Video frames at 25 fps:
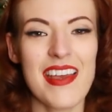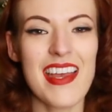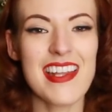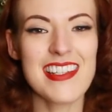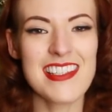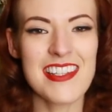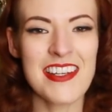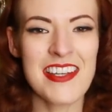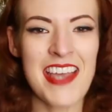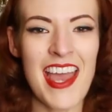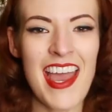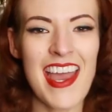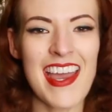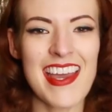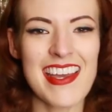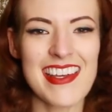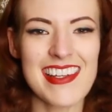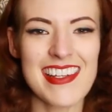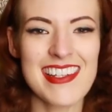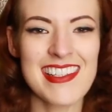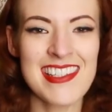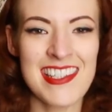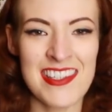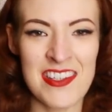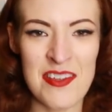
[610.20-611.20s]
it's
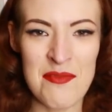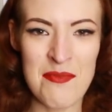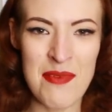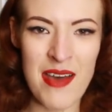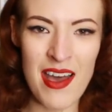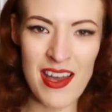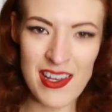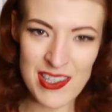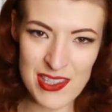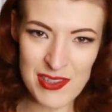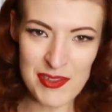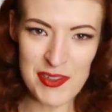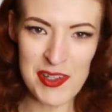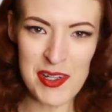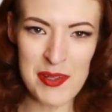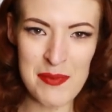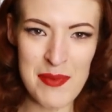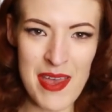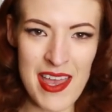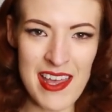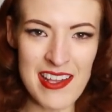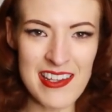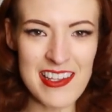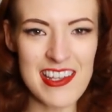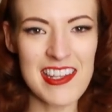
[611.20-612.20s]
okay, it's in the past Royal
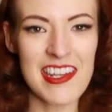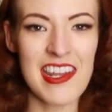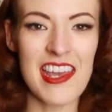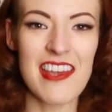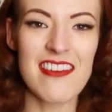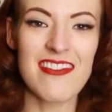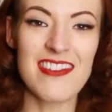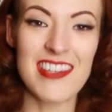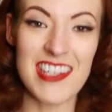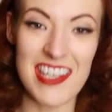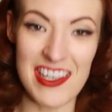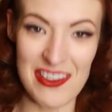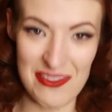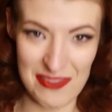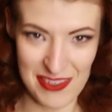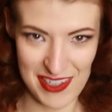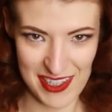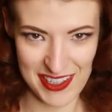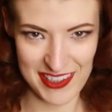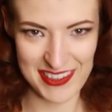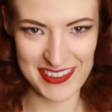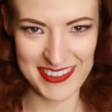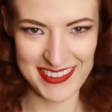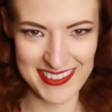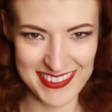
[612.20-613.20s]
Mail and I forgive
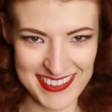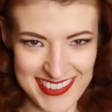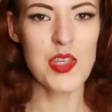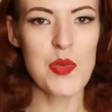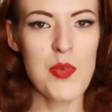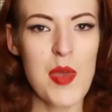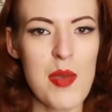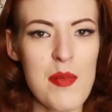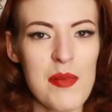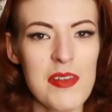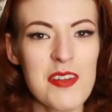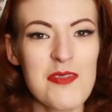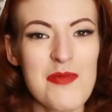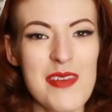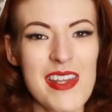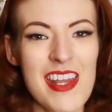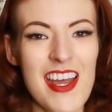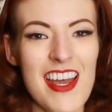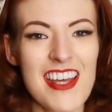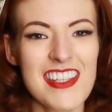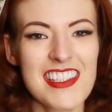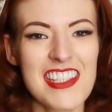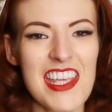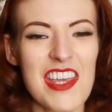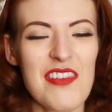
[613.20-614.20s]
you. The people have been
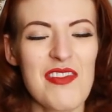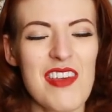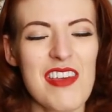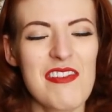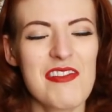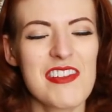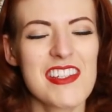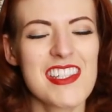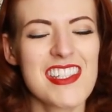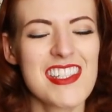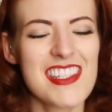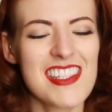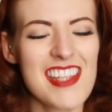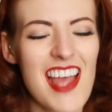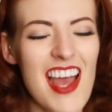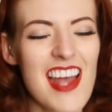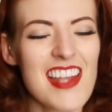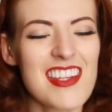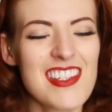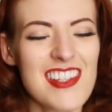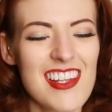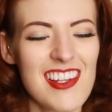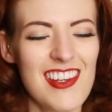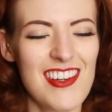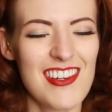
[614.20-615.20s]
asking me for
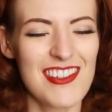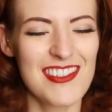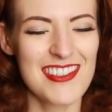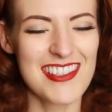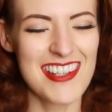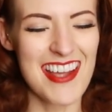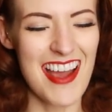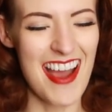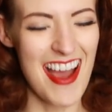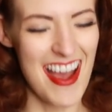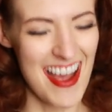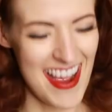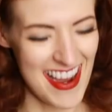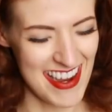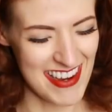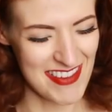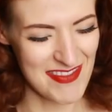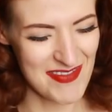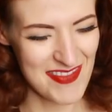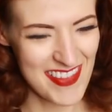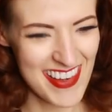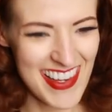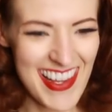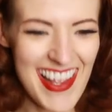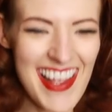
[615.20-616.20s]
such a long
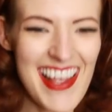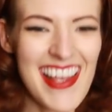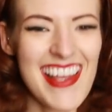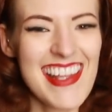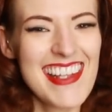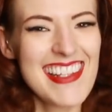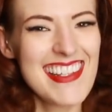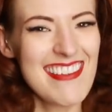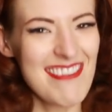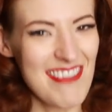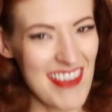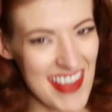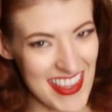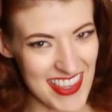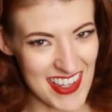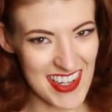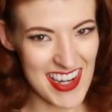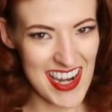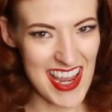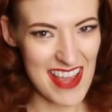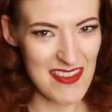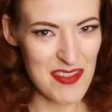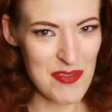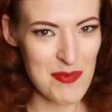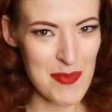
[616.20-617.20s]
time whether
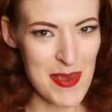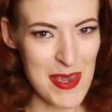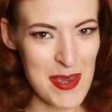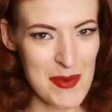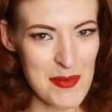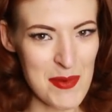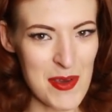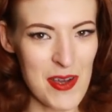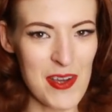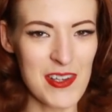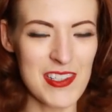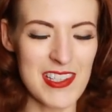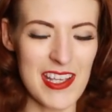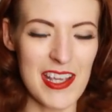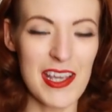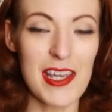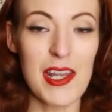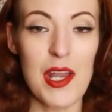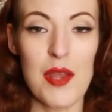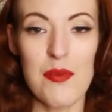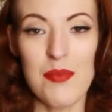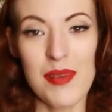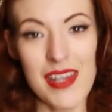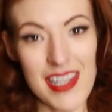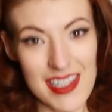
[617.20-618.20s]
I have a PO box and
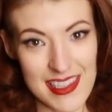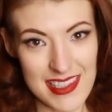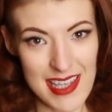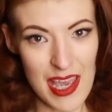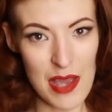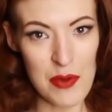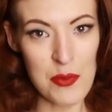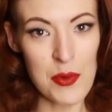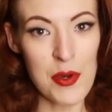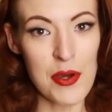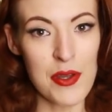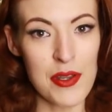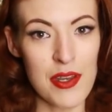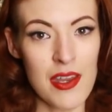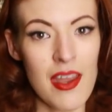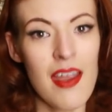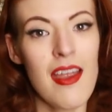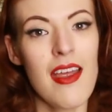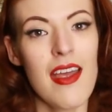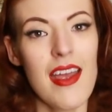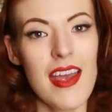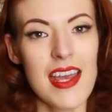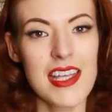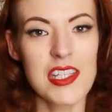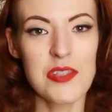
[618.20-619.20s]
can I please get one,
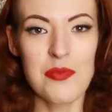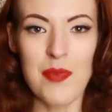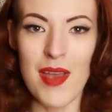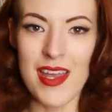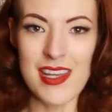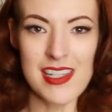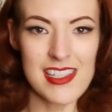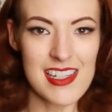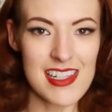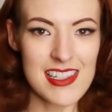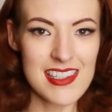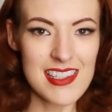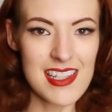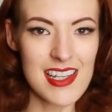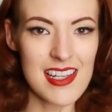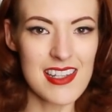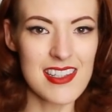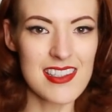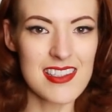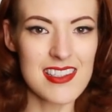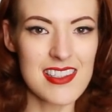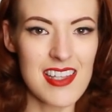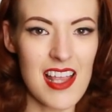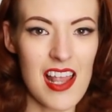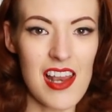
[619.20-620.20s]
especially
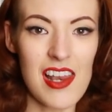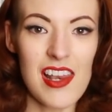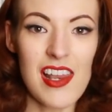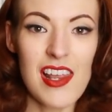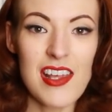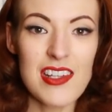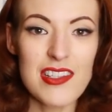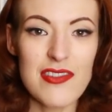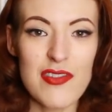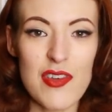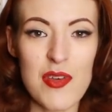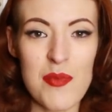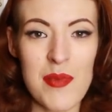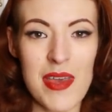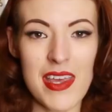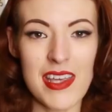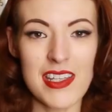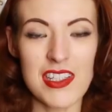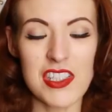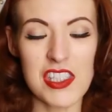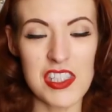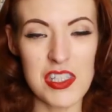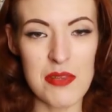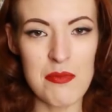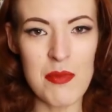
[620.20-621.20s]
since loads of you
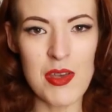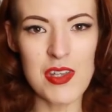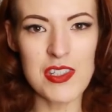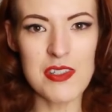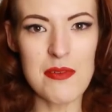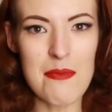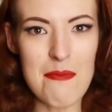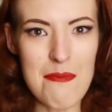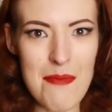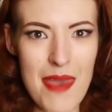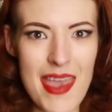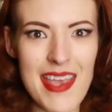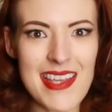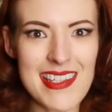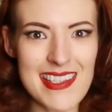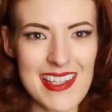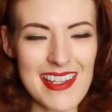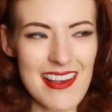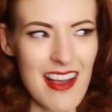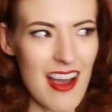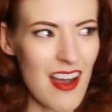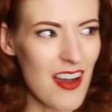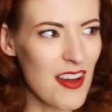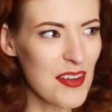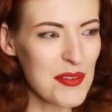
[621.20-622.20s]
make the most
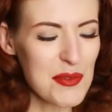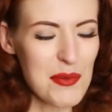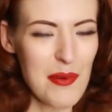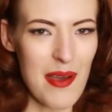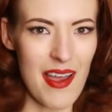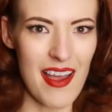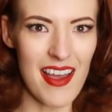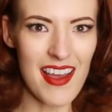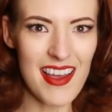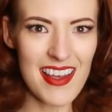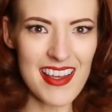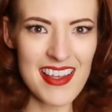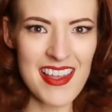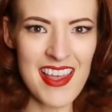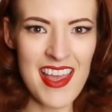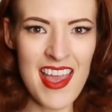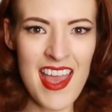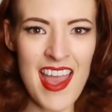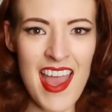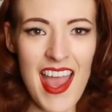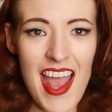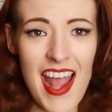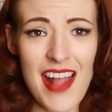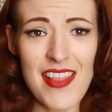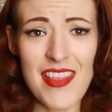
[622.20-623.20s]
amazing artwork
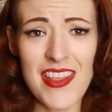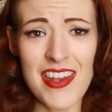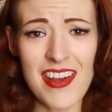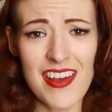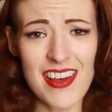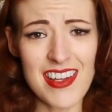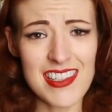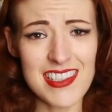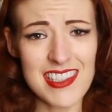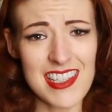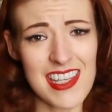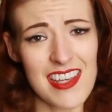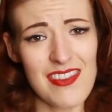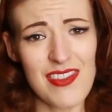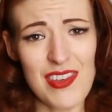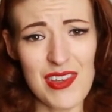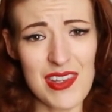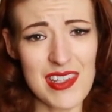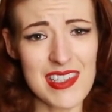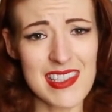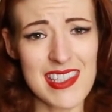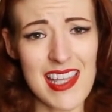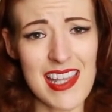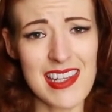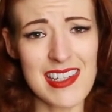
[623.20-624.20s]
and then asking if you
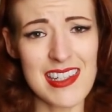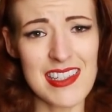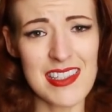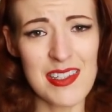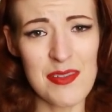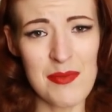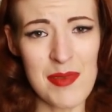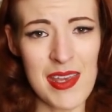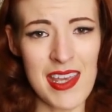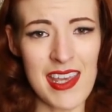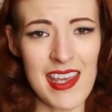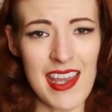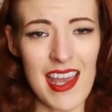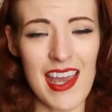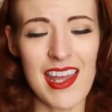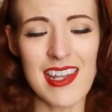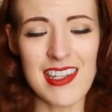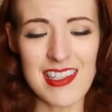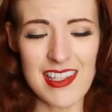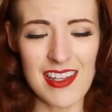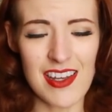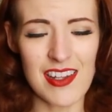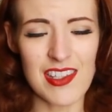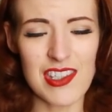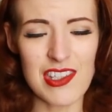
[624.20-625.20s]
can send it to me
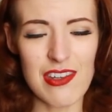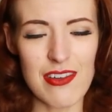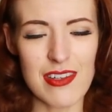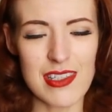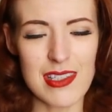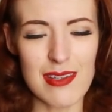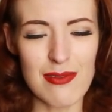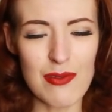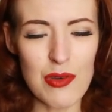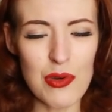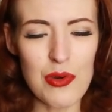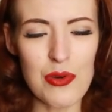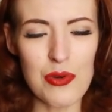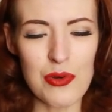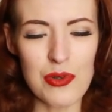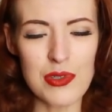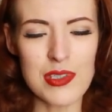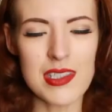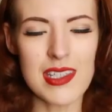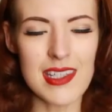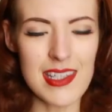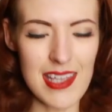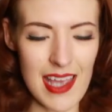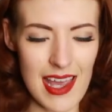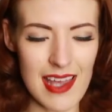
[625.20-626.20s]
and the answer is of
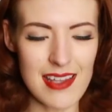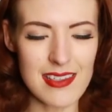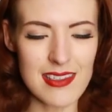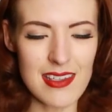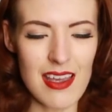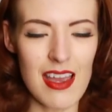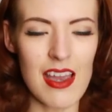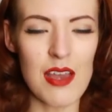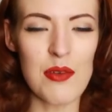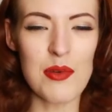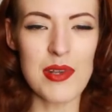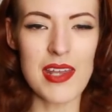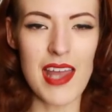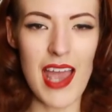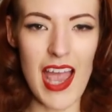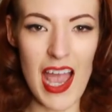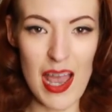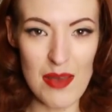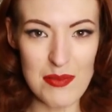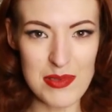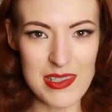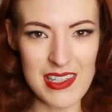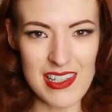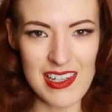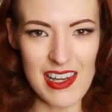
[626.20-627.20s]
course yes, I would
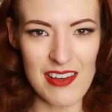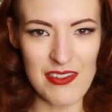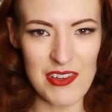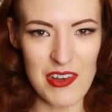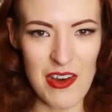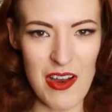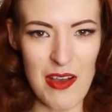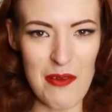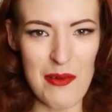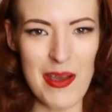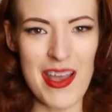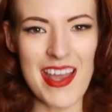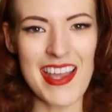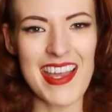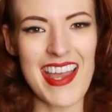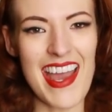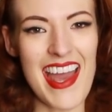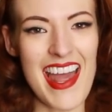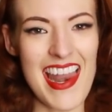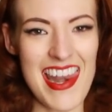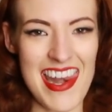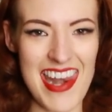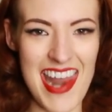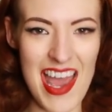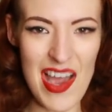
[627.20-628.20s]
absolutely love your artwork
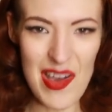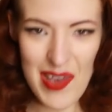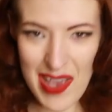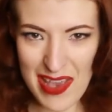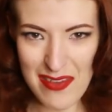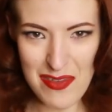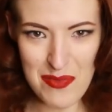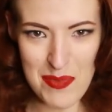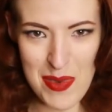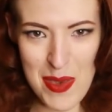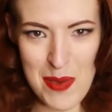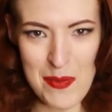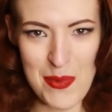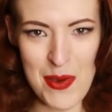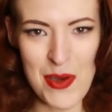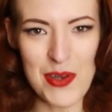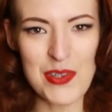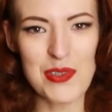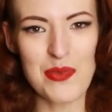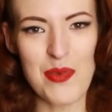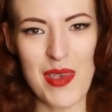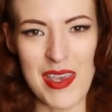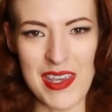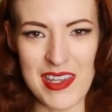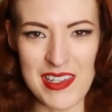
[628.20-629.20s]
and now I have a PO
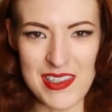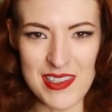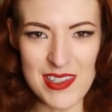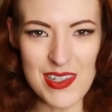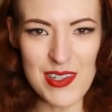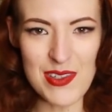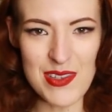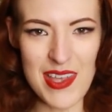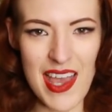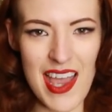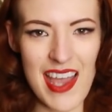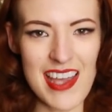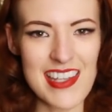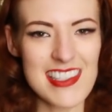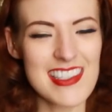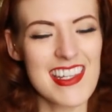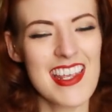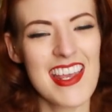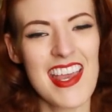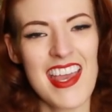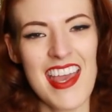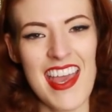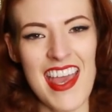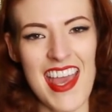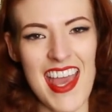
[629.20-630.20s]
box where you can do that
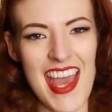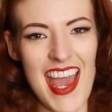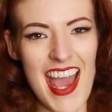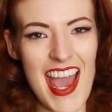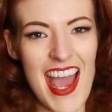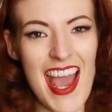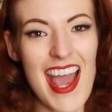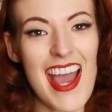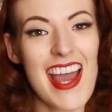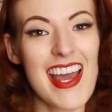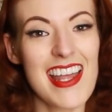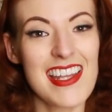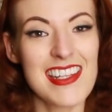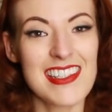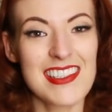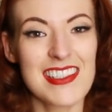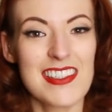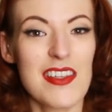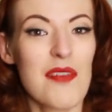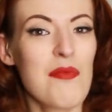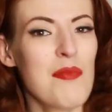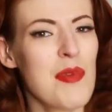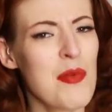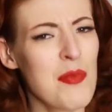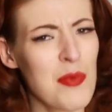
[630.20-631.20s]
and
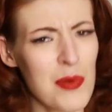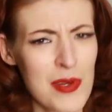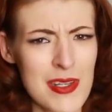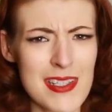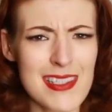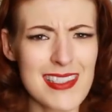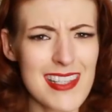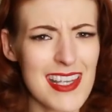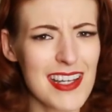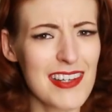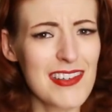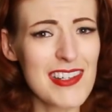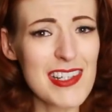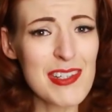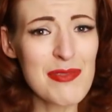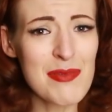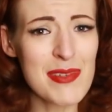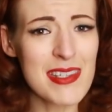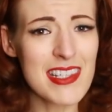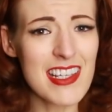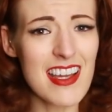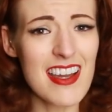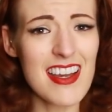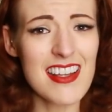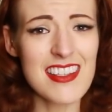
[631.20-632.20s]
some people want to send
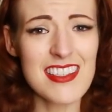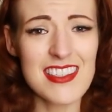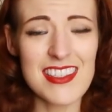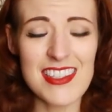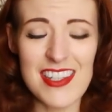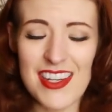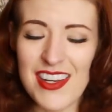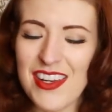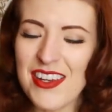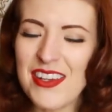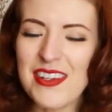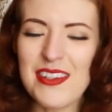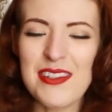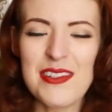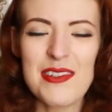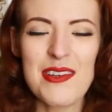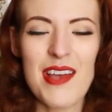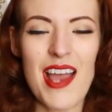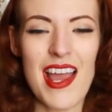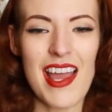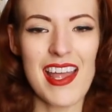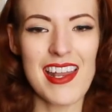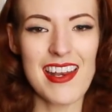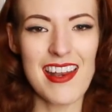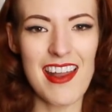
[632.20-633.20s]
Christmas cards
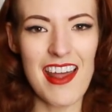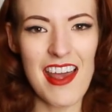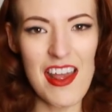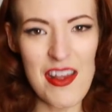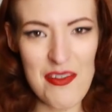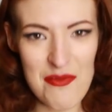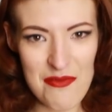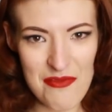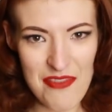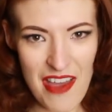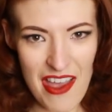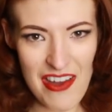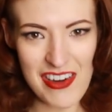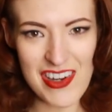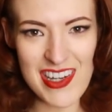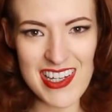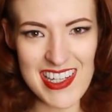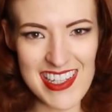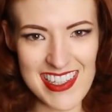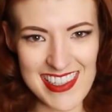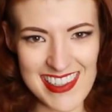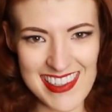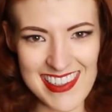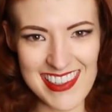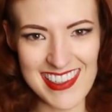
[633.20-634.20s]
too and I'm
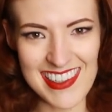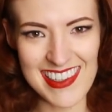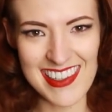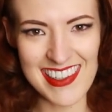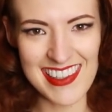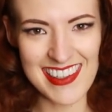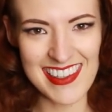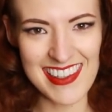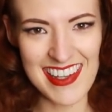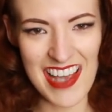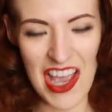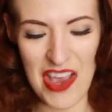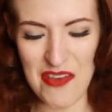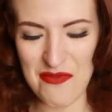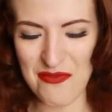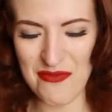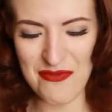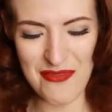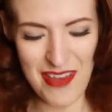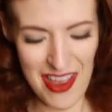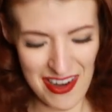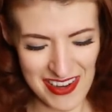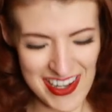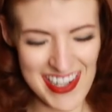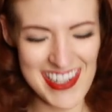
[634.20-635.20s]
very, I'm
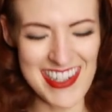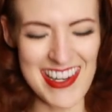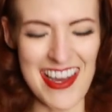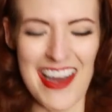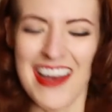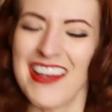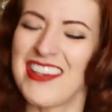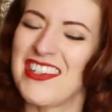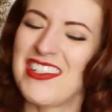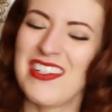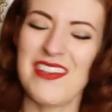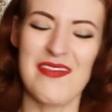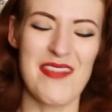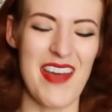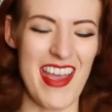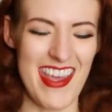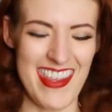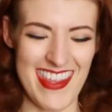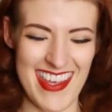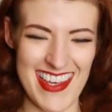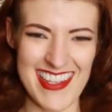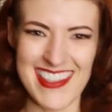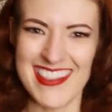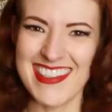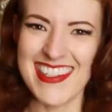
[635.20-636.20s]
very touched by
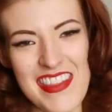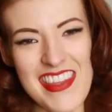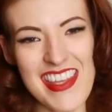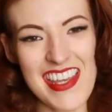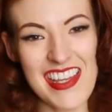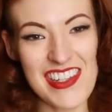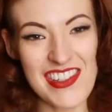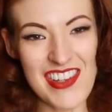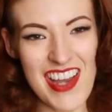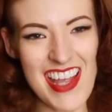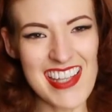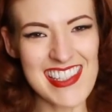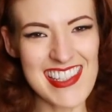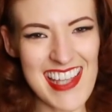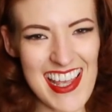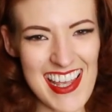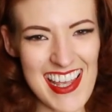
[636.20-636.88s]
this. The address